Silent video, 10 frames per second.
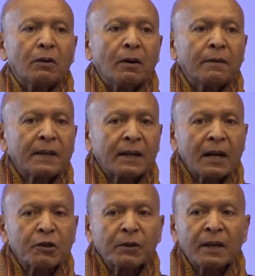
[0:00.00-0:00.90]
of the
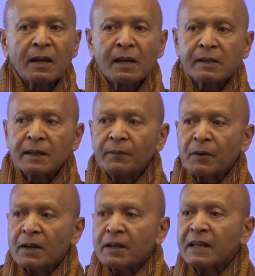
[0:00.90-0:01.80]
country is
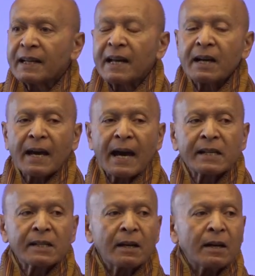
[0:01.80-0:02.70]
declared
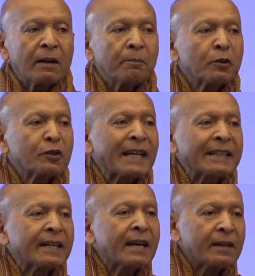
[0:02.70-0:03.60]
as
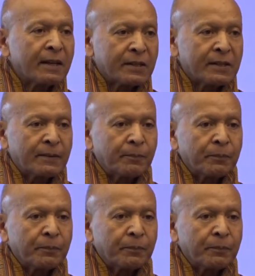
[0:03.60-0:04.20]
protected areas.